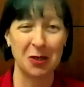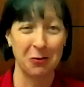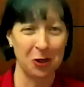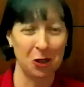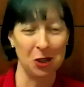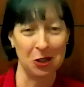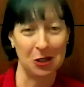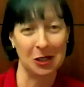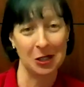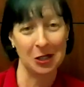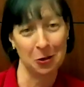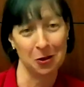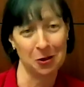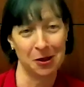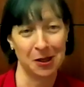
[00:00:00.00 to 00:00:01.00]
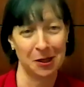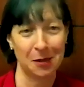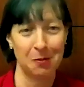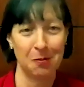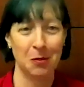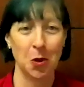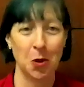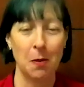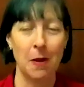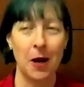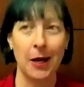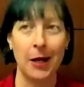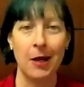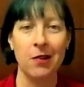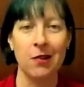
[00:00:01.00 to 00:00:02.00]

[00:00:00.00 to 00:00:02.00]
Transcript: it was just going to cost us more money.